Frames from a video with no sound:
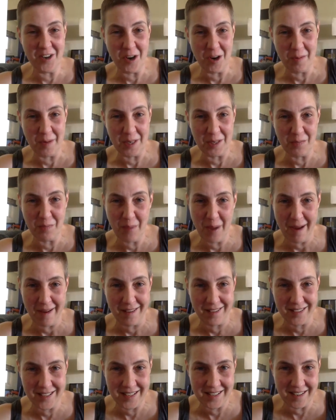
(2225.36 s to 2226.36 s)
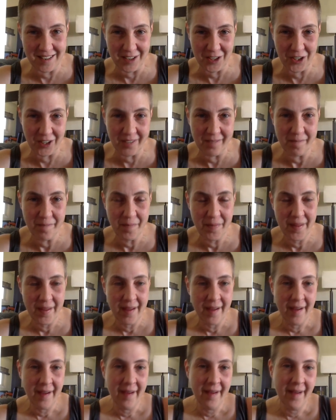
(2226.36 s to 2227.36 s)
Comics panel discussion.
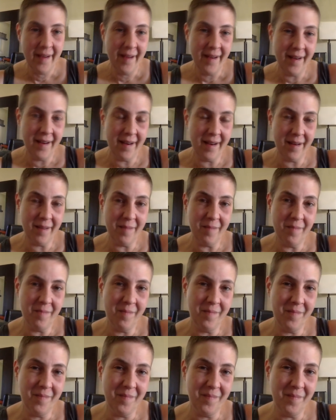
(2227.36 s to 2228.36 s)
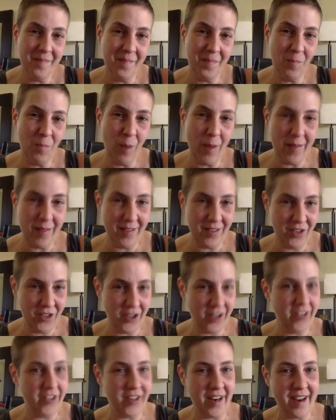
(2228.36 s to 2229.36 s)
When the
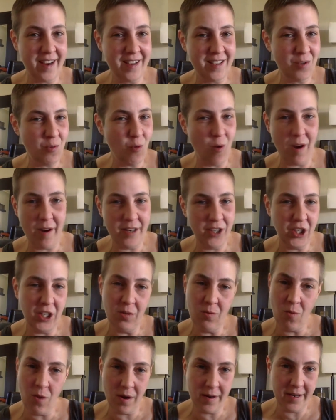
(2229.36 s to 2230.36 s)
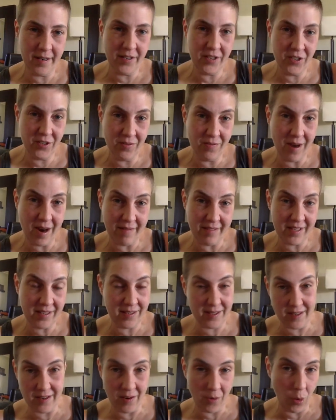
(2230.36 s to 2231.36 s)
judge asked why she wanted to have us
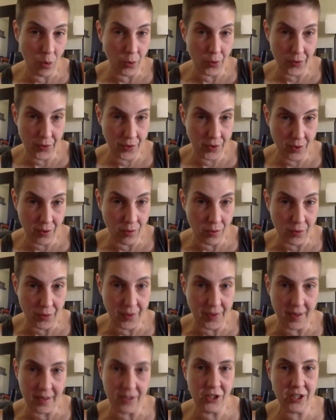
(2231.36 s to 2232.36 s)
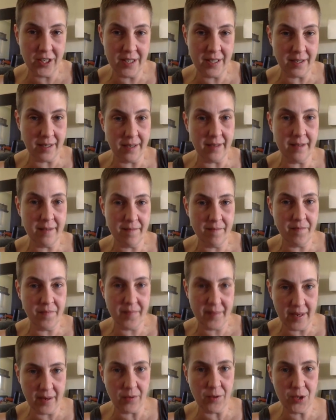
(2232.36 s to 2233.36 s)
listen to the whole thing, she said,
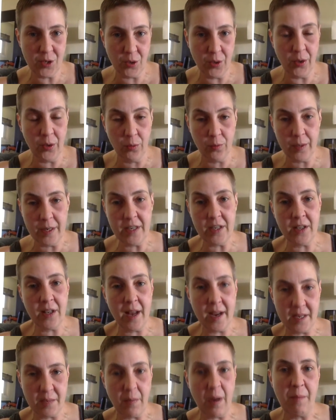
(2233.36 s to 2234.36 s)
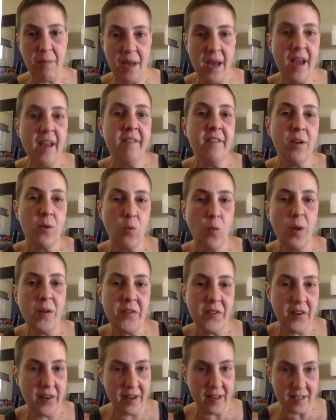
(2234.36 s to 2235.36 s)
"So you'll realize my behavior
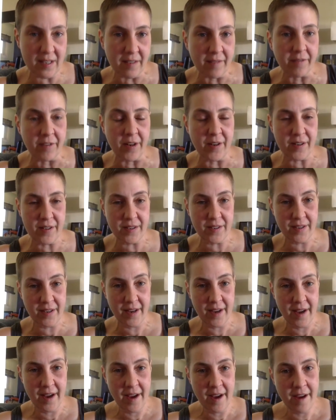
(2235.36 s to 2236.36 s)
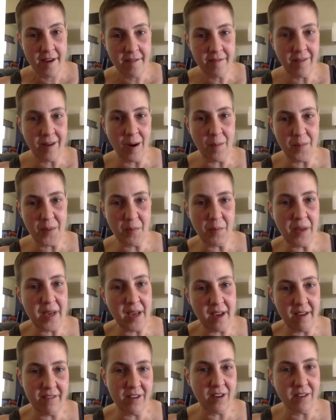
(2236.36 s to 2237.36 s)
wasn't any different from the
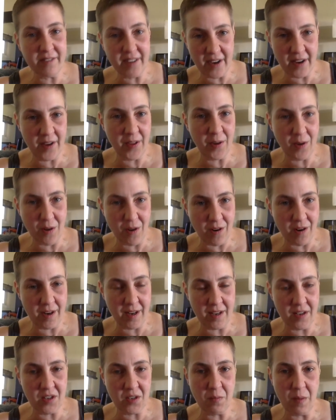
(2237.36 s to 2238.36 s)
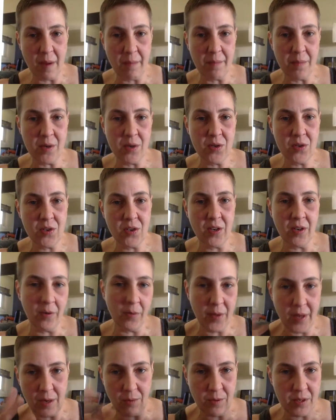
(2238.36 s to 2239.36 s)
behavior of other audience members,
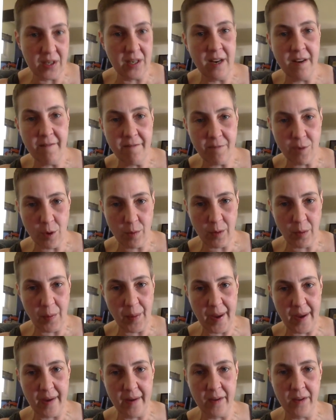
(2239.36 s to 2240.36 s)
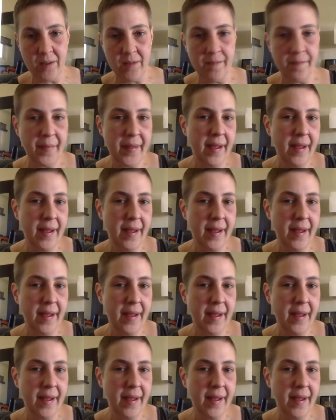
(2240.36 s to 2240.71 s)
that it was an informal panel